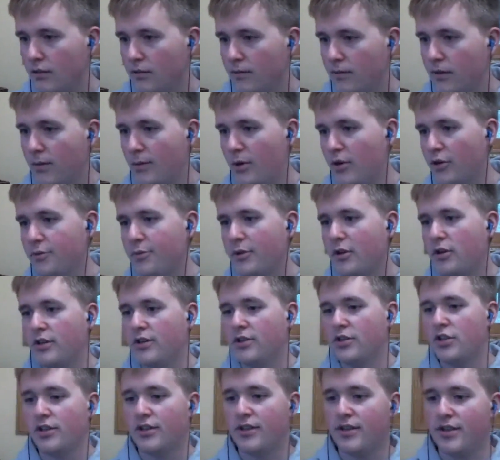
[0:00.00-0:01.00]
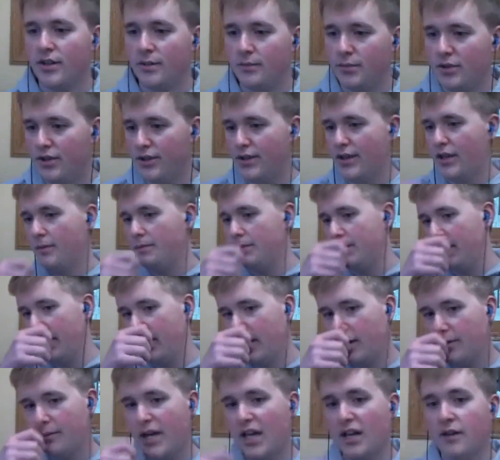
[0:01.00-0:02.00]
For the most part, it's just as simple as
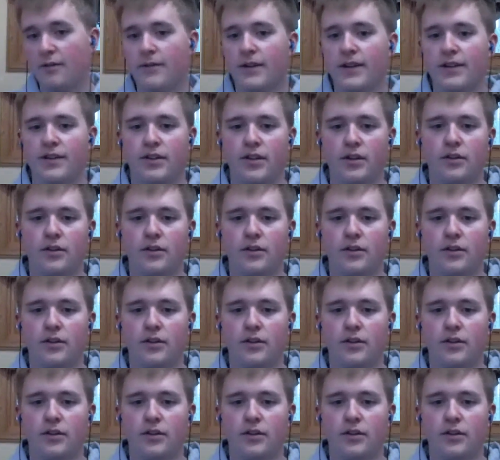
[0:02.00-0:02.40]
updating a manifest.